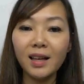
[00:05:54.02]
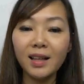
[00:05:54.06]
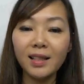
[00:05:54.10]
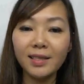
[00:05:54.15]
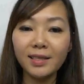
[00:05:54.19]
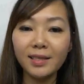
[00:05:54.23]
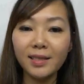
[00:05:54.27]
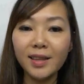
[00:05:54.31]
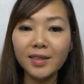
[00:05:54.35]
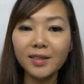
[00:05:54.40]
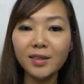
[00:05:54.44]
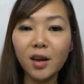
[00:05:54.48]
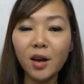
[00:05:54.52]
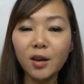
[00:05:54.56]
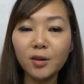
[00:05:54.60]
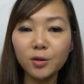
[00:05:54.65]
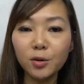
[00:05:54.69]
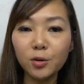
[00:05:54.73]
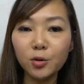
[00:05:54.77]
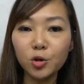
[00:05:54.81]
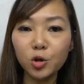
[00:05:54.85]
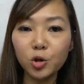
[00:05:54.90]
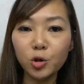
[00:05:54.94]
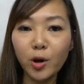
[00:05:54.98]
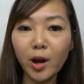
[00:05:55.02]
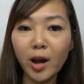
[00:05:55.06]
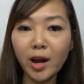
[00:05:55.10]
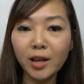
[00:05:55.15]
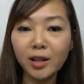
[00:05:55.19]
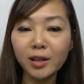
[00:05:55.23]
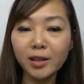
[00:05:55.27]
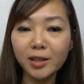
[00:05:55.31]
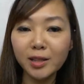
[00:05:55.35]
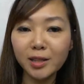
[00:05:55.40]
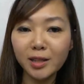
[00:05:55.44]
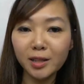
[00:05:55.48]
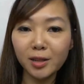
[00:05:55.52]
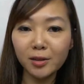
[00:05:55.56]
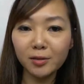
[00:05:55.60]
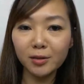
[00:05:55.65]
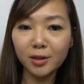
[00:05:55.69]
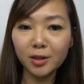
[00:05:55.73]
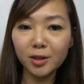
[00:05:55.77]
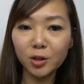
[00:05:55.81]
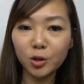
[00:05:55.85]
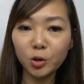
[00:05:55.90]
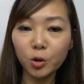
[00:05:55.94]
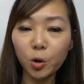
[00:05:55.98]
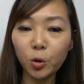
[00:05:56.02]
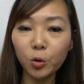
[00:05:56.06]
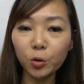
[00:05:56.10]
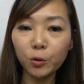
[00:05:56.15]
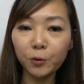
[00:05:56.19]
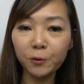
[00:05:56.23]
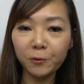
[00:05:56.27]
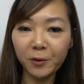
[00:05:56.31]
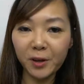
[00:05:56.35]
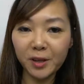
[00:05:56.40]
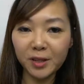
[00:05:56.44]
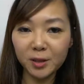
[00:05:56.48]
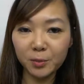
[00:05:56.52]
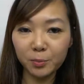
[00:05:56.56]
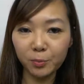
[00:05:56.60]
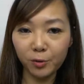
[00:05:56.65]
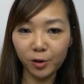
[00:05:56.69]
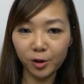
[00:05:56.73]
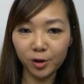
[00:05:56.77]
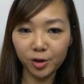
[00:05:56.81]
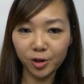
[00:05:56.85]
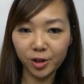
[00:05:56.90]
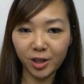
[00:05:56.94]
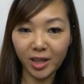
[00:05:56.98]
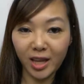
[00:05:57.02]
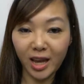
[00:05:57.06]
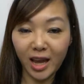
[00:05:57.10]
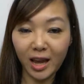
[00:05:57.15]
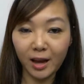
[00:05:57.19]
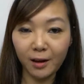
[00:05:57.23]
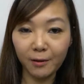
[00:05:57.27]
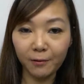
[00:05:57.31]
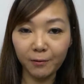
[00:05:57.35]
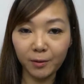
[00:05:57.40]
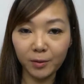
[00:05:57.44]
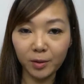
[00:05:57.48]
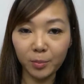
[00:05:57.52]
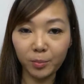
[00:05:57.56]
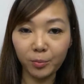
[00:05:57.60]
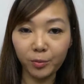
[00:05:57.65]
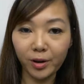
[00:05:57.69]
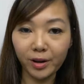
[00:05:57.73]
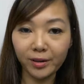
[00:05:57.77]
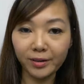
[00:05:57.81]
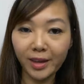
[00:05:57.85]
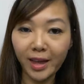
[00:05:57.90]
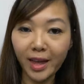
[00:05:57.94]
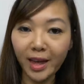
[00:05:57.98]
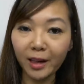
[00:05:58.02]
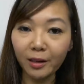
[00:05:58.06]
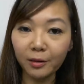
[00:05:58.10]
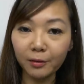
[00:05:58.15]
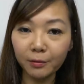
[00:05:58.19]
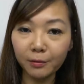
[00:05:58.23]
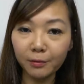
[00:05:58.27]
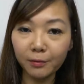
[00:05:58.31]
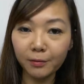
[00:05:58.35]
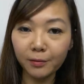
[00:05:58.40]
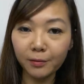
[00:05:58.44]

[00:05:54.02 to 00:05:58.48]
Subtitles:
Let's also try cleaning out this total face brush that I have from the brand e.l.f.